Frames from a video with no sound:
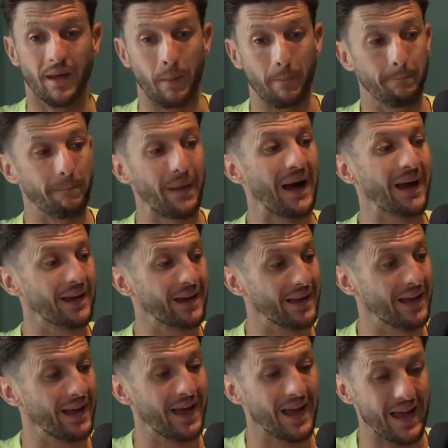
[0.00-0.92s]
and
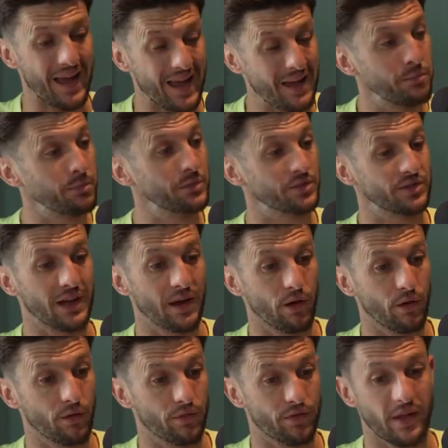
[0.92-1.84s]
back
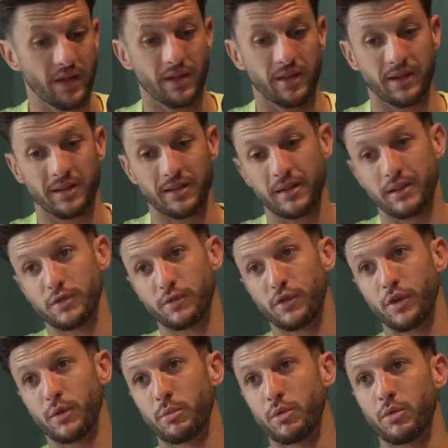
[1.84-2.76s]
himself in this
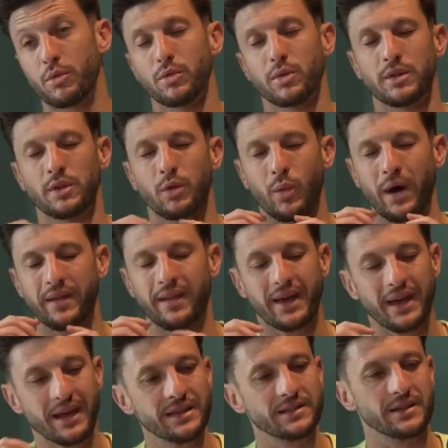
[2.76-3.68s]
football, in the way
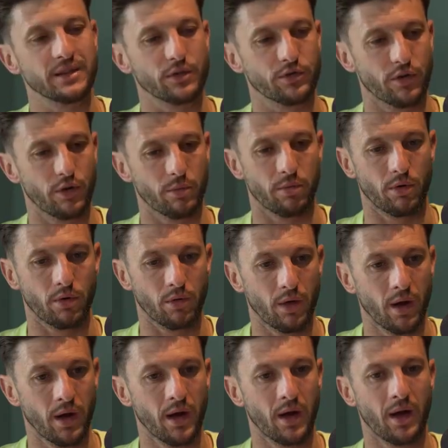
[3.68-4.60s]
that he sees
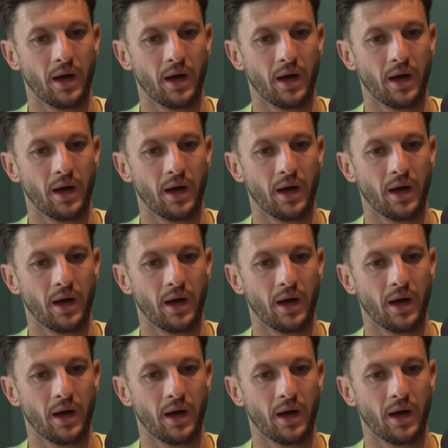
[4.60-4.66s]
football.